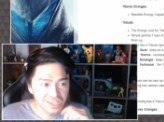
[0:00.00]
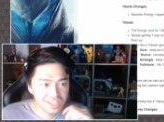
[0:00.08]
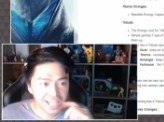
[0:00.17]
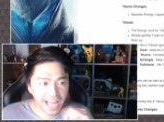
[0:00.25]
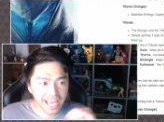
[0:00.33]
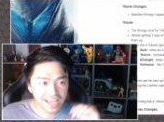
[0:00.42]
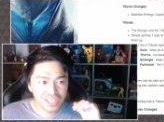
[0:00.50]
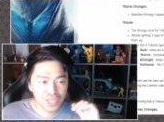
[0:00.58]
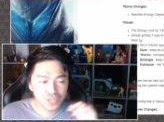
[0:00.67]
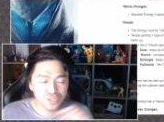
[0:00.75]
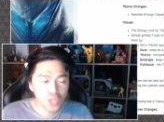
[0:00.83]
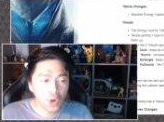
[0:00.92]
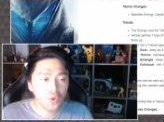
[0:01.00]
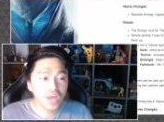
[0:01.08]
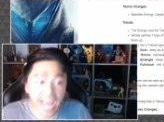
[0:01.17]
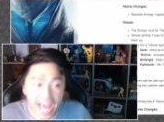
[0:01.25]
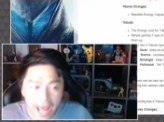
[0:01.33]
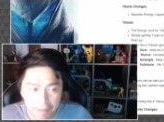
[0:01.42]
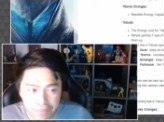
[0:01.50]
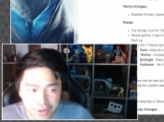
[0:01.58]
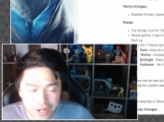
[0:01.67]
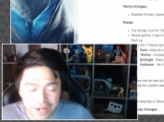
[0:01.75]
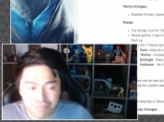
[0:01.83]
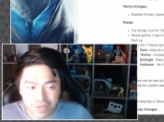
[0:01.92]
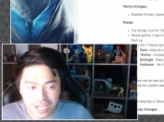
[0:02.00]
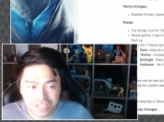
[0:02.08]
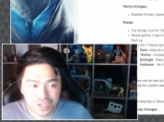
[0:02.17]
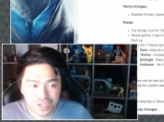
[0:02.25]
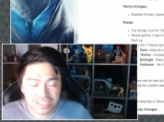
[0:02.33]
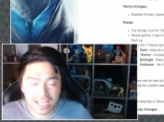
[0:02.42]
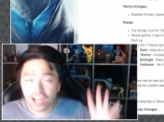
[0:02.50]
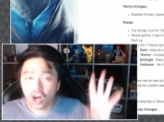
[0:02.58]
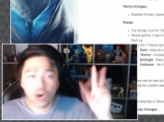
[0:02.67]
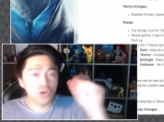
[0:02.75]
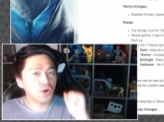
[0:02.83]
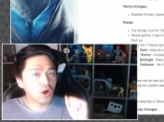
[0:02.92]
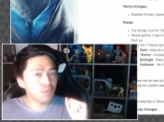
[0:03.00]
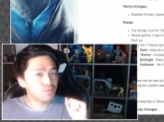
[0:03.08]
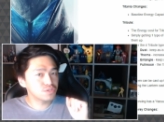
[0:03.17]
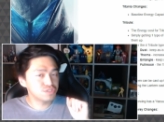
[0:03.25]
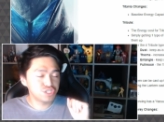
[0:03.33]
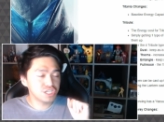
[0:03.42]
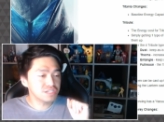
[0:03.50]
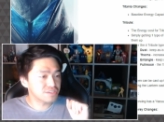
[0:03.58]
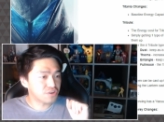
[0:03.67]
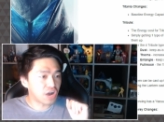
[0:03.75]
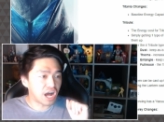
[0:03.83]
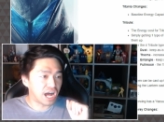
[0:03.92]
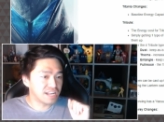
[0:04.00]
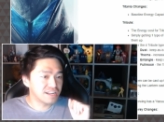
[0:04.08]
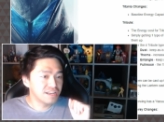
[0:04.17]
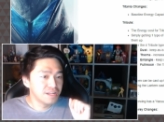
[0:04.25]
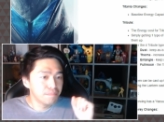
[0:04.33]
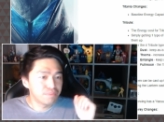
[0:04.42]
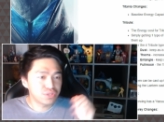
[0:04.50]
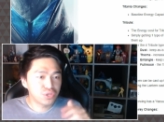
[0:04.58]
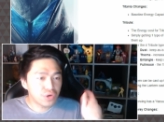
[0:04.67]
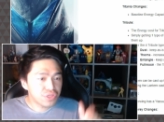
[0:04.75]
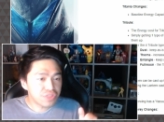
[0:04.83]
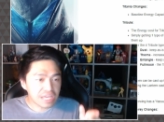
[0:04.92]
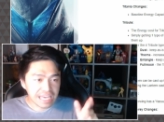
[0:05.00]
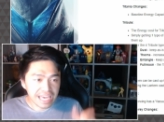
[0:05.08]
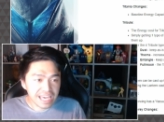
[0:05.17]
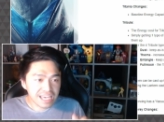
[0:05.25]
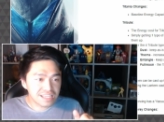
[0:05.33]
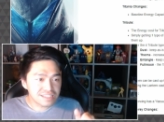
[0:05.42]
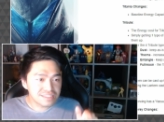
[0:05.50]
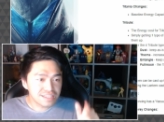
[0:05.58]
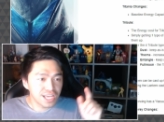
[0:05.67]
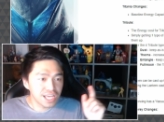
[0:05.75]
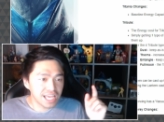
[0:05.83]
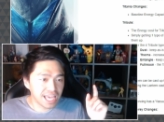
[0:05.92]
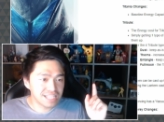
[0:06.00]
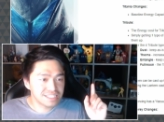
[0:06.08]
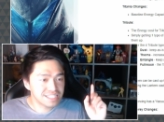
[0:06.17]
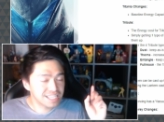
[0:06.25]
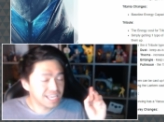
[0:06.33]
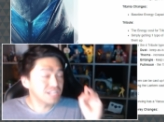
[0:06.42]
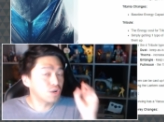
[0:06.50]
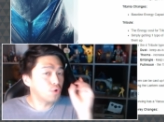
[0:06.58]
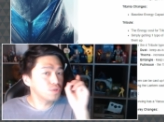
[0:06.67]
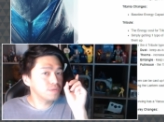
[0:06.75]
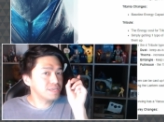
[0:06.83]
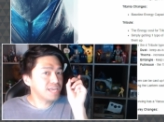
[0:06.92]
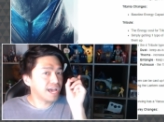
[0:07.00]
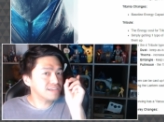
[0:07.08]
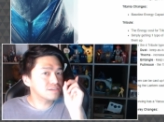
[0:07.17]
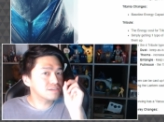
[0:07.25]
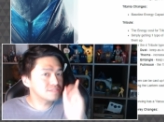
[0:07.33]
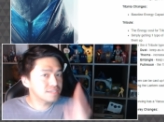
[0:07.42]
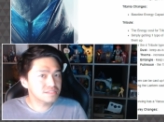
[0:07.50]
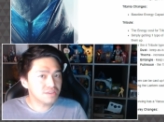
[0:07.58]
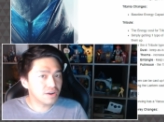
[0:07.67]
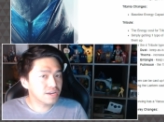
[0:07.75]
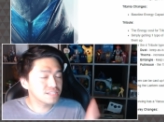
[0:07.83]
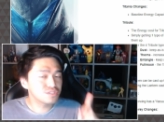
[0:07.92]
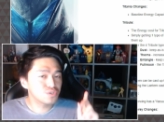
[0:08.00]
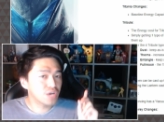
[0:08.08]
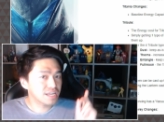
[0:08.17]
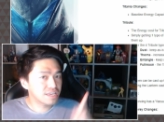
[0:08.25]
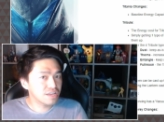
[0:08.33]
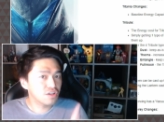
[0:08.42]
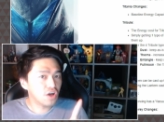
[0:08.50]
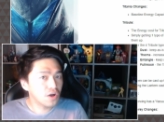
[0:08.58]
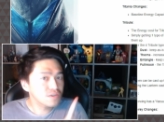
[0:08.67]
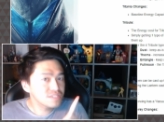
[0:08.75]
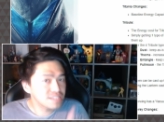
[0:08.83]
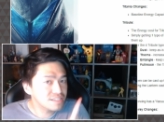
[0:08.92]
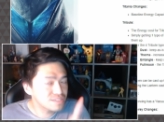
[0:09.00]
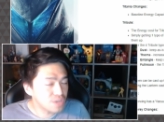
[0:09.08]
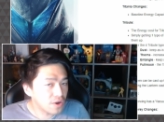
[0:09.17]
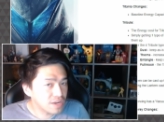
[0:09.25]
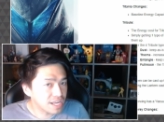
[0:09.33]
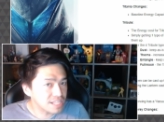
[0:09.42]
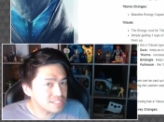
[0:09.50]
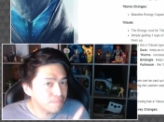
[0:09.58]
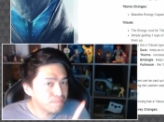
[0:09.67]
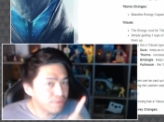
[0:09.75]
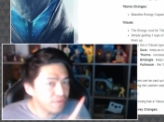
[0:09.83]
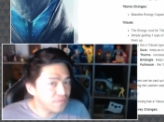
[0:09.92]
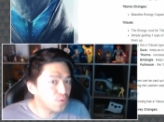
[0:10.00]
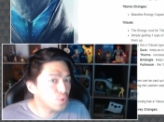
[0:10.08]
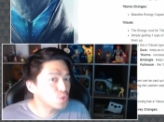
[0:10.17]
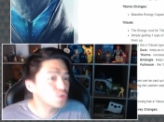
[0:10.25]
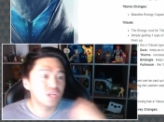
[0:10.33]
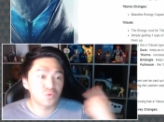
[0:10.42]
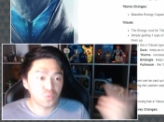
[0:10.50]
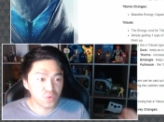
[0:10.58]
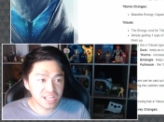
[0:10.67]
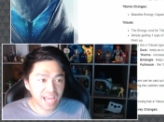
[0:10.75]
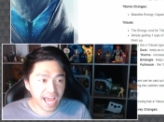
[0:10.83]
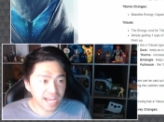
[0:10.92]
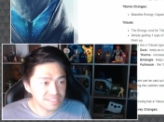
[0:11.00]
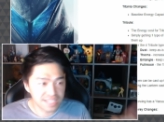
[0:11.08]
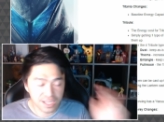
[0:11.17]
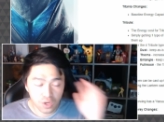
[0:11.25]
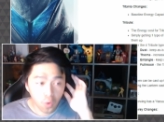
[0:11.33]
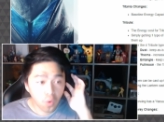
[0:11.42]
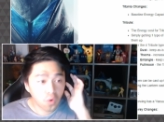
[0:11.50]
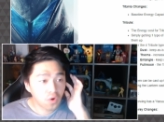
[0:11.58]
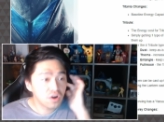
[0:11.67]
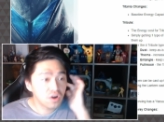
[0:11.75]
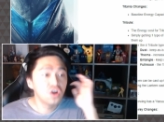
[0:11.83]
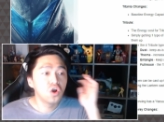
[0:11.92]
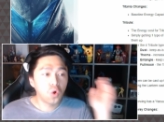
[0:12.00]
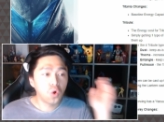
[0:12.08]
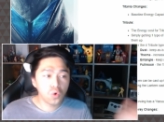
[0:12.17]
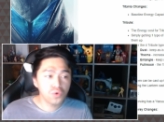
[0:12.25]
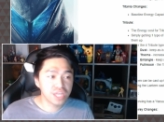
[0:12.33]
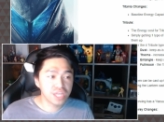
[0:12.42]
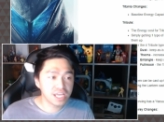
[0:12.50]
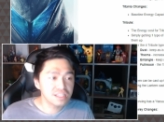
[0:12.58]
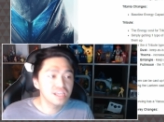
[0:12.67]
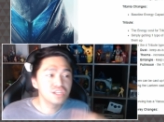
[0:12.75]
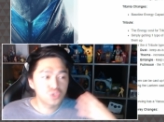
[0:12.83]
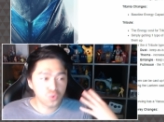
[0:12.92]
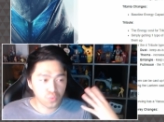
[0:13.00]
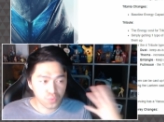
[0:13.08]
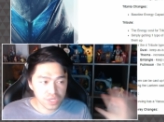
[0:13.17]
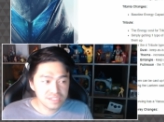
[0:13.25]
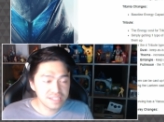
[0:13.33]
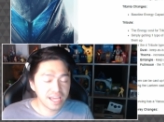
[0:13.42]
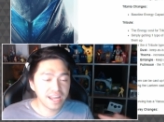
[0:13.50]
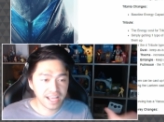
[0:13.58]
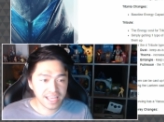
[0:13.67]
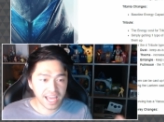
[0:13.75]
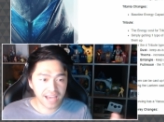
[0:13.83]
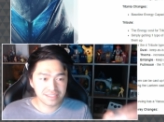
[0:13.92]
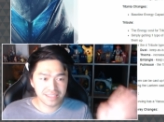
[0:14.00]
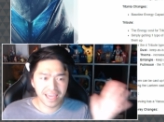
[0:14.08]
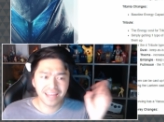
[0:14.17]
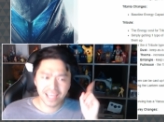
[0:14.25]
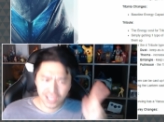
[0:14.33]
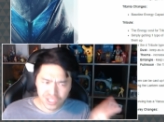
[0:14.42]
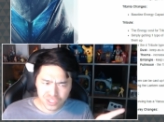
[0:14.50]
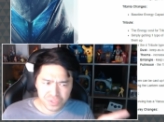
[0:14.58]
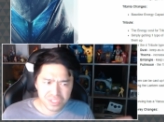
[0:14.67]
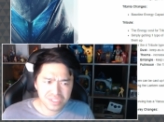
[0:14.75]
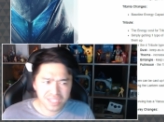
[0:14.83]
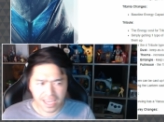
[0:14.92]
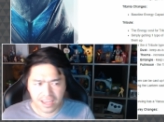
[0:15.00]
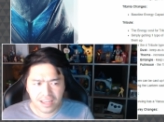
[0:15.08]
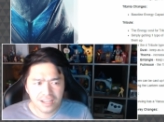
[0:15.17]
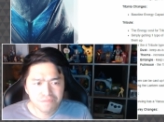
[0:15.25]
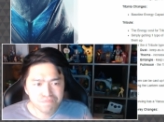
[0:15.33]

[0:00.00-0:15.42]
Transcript: Like, there's no cap, but it's just like all your armors and shields are gone. But the only thing is, it can only be cast on six targets. You got to kill all six targets before you can recast it or hold it to reset and cast again. Interesting.